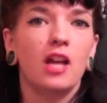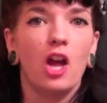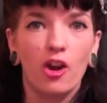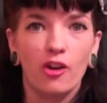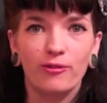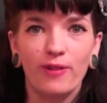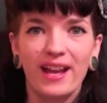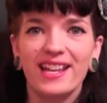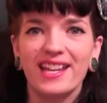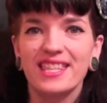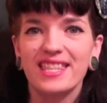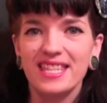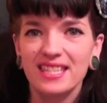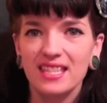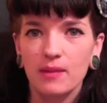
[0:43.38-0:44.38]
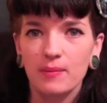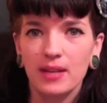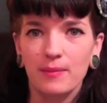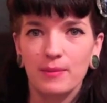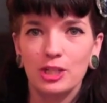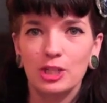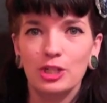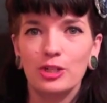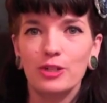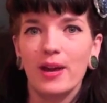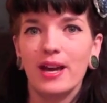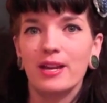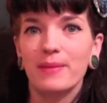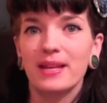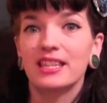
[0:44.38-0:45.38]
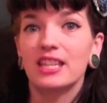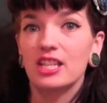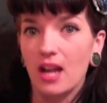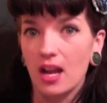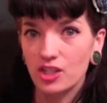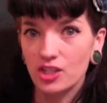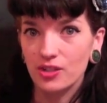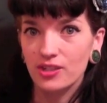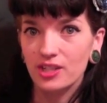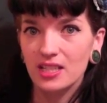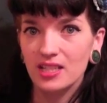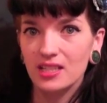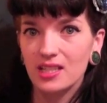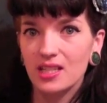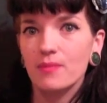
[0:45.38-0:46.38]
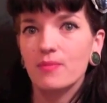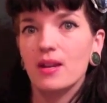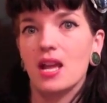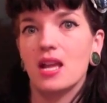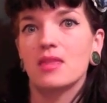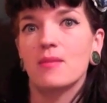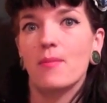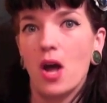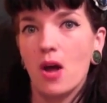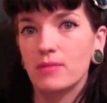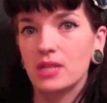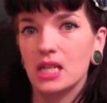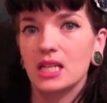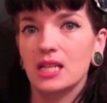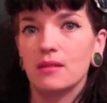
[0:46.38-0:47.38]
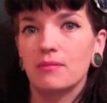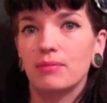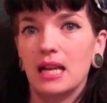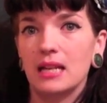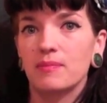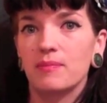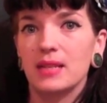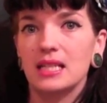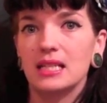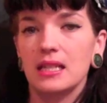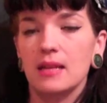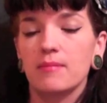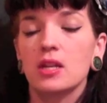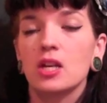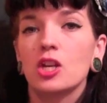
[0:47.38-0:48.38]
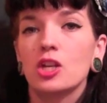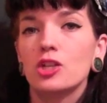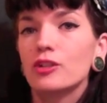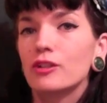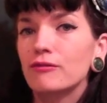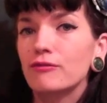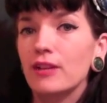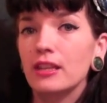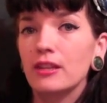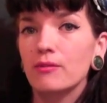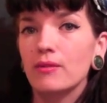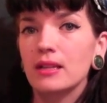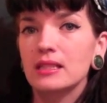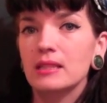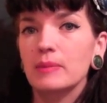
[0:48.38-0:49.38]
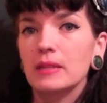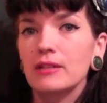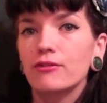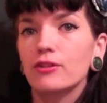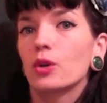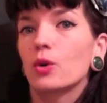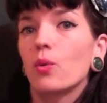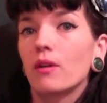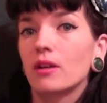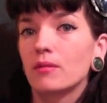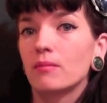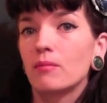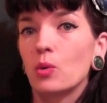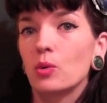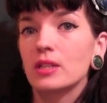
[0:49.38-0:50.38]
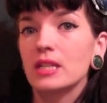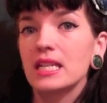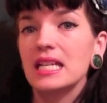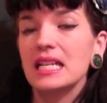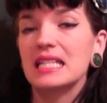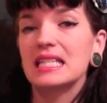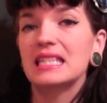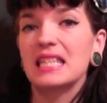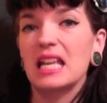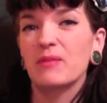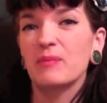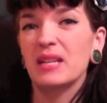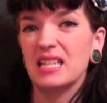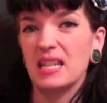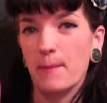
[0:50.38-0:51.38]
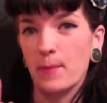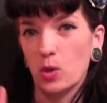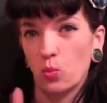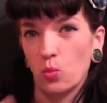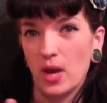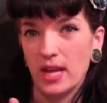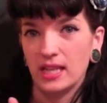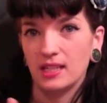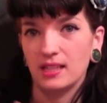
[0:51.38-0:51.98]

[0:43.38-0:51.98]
Alright, in this segment I'm going to show you how to make the nacho cheese dip and the bomb diggity black bean dip. You can find the recipe for the guacamole in segment number 1.